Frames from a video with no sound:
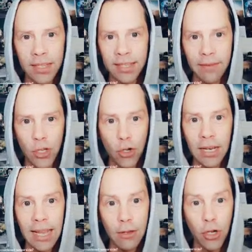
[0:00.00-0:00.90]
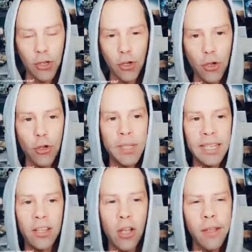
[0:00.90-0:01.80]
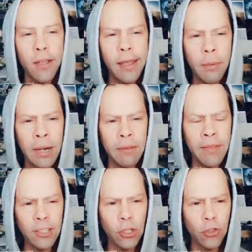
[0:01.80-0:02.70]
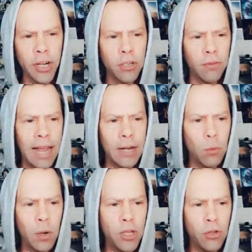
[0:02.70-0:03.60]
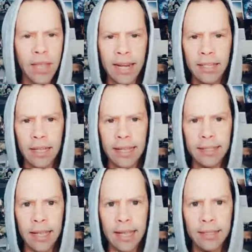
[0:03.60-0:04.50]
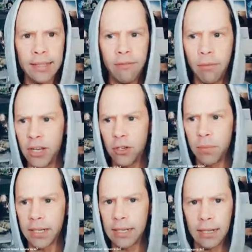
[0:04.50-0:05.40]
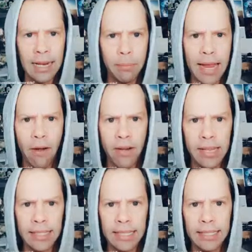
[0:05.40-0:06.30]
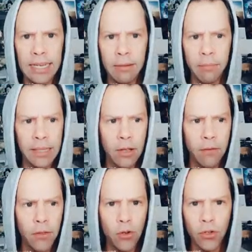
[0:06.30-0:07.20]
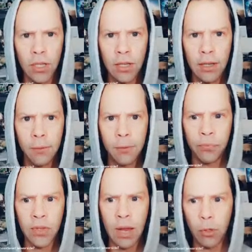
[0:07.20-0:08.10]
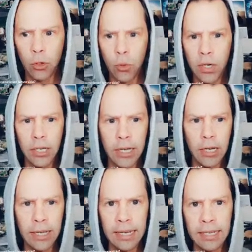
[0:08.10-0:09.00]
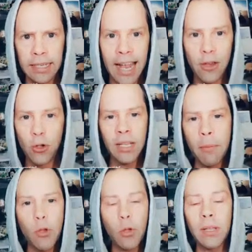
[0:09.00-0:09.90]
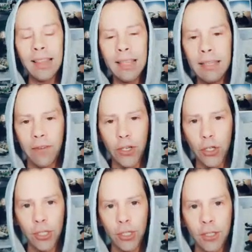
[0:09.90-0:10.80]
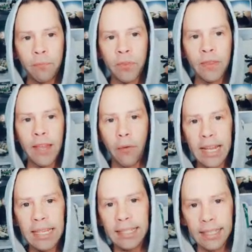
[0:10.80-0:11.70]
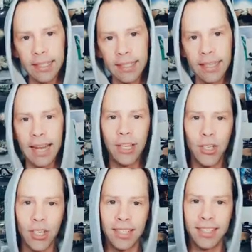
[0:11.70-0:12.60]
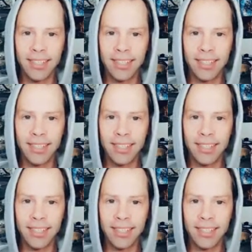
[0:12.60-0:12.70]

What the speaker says: And you can discover, you'll be sitting there going, wait, if that's the structure of light, why don't we use that as the information bit? It'll end up carrying 16 bit of the usual, and we'll do it in a and you'll get these visions that already exist in nature